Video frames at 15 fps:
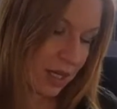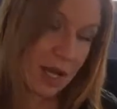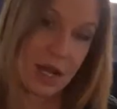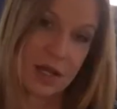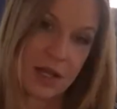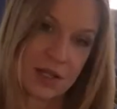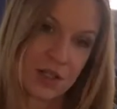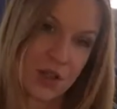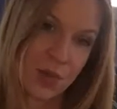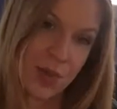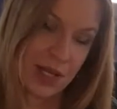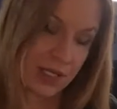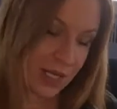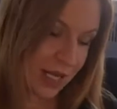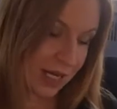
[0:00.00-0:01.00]

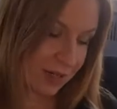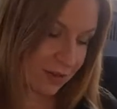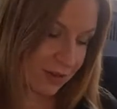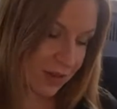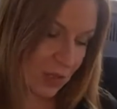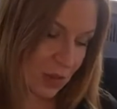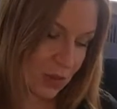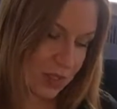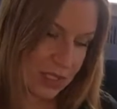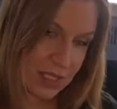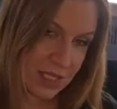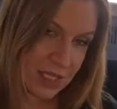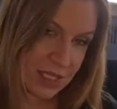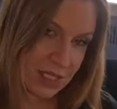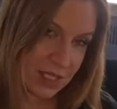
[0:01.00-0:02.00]
electromagnetic
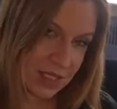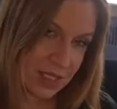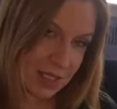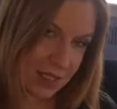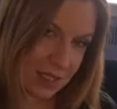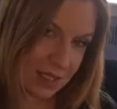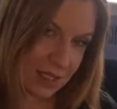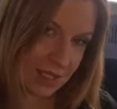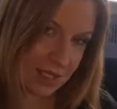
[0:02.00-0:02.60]
frequencies, that's the